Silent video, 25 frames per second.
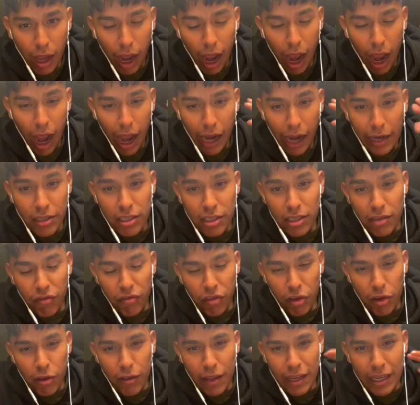I just
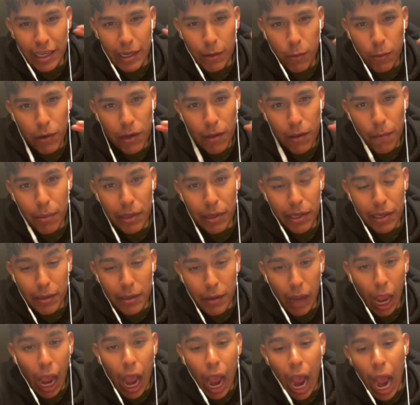feel like he wouldn't be.
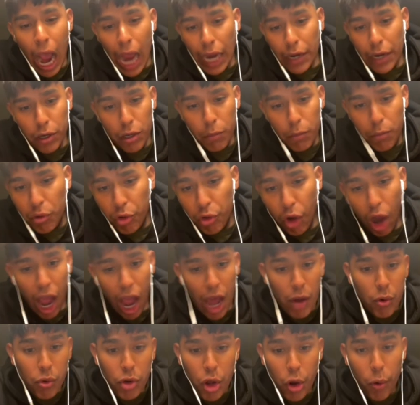I could be. I
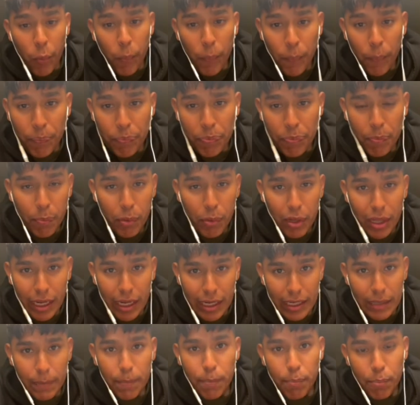don't know, but
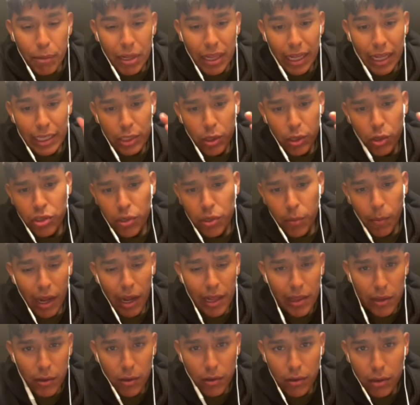like those are my
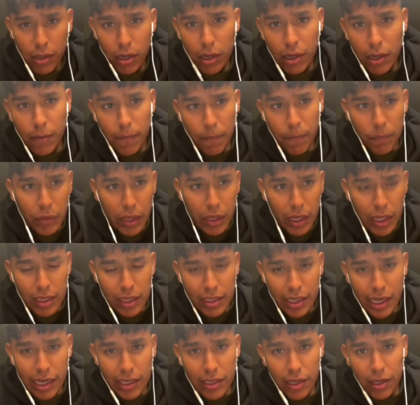little
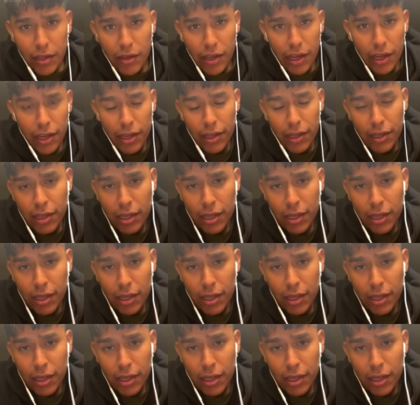takes on that.